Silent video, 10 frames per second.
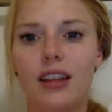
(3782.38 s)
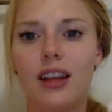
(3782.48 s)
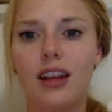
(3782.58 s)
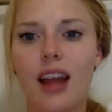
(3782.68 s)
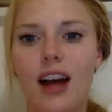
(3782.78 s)

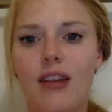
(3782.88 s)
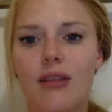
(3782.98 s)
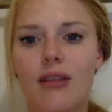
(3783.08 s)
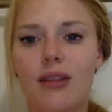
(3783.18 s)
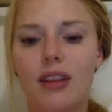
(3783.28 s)

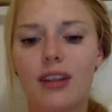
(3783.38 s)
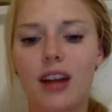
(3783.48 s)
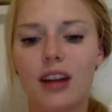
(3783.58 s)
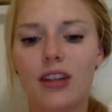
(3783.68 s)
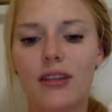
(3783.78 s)
how the
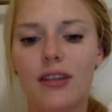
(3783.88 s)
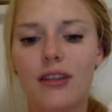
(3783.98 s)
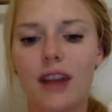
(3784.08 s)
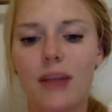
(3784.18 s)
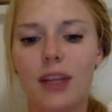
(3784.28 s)
doctrine of the
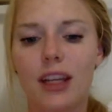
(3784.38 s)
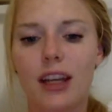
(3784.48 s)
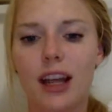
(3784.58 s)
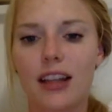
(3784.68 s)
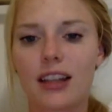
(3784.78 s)
family
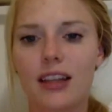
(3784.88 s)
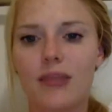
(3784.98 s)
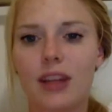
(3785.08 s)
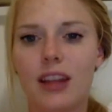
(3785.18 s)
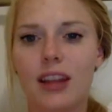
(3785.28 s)
connects in
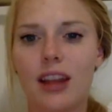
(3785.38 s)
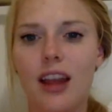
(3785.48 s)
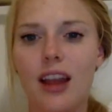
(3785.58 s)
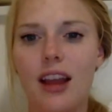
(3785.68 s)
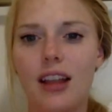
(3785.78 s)
with
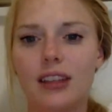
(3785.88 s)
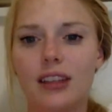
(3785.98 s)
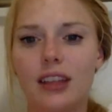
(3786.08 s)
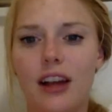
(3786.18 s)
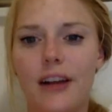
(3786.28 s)

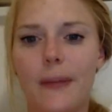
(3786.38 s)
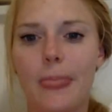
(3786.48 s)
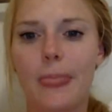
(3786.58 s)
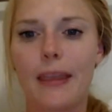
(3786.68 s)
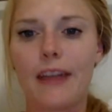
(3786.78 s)
um,
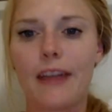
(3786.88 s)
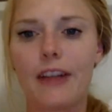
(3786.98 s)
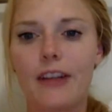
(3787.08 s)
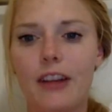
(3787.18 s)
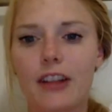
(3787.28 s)
Heavenly
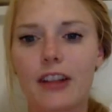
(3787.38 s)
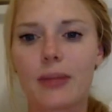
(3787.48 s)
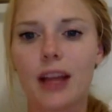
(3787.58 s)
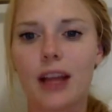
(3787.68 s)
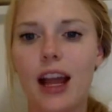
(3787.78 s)
Father's
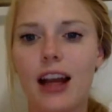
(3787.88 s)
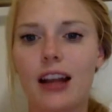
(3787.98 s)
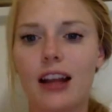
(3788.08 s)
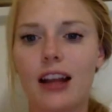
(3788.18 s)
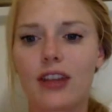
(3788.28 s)
plan and
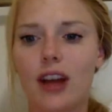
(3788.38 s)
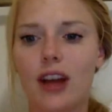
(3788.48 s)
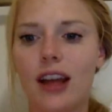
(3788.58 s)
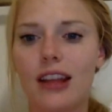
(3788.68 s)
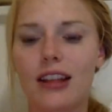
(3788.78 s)
like
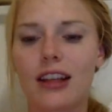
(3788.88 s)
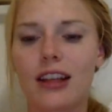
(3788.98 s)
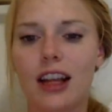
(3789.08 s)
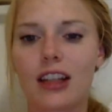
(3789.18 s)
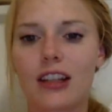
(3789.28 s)
drawing these
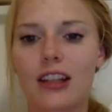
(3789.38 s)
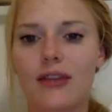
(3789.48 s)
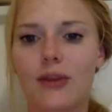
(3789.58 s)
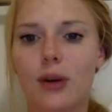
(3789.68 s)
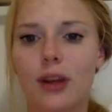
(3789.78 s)
connections
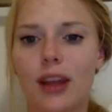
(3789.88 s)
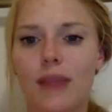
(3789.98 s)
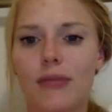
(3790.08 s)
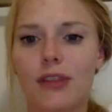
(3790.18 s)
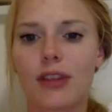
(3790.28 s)
for
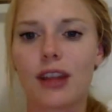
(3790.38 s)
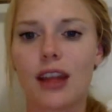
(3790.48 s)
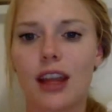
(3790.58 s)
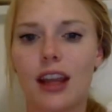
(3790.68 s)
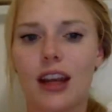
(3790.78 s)
them so that
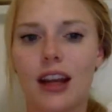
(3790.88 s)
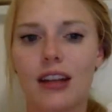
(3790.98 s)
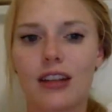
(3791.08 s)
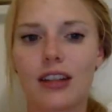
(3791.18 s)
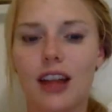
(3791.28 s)
they can
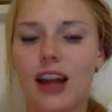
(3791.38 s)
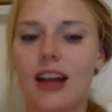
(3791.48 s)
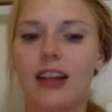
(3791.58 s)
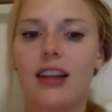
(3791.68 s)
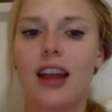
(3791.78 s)

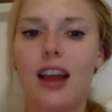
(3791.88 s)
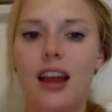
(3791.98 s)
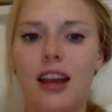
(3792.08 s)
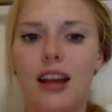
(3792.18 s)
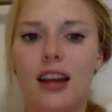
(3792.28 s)
understand
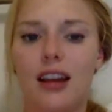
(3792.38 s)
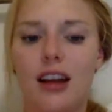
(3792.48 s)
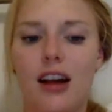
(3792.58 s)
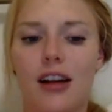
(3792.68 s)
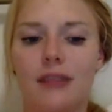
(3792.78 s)

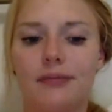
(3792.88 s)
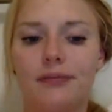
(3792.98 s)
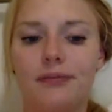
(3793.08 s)
um,